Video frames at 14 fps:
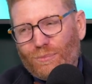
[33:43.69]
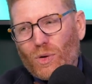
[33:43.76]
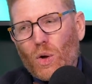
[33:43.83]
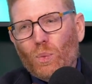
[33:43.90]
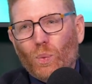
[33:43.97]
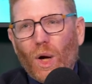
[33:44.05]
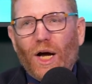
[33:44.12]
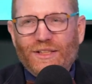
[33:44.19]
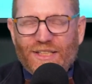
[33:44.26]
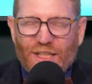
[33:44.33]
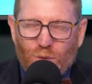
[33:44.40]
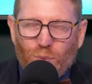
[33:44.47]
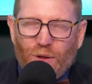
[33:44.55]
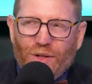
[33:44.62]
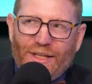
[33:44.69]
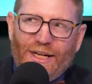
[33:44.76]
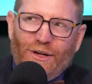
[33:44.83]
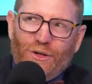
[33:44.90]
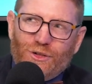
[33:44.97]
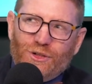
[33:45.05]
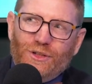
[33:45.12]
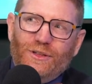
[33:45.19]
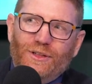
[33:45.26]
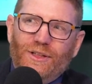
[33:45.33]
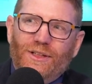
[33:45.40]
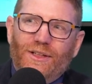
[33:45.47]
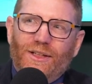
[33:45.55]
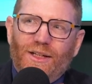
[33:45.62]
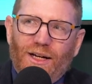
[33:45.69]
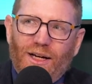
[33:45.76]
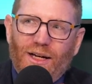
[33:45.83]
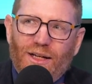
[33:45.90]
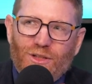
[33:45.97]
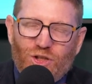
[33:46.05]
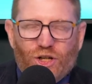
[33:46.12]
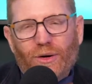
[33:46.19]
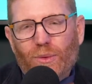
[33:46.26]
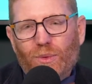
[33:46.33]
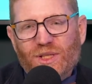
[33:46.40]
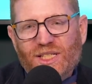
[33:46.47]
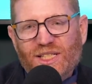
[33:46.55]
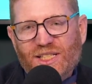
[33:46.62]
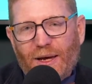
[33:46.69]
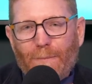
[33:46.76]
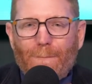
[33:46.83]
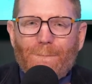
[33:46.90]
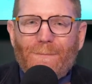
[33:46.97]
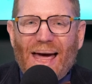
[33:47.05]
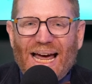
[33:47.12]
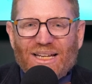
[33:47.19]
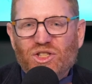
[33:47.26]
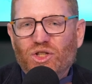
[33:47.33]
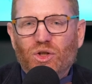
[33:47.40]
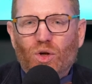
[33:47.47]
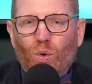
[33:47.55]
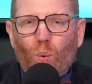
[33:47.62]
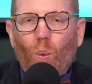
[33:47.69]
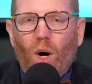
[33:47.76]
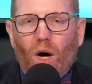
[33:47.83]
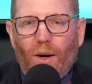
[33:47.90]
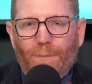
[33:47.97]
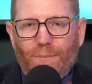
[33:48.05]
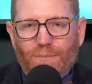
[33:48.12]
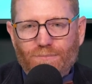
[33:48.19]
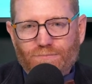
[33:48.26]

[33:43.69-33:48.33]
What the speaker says: Rod Tidwell, the character, Jerry was his ambassador quam.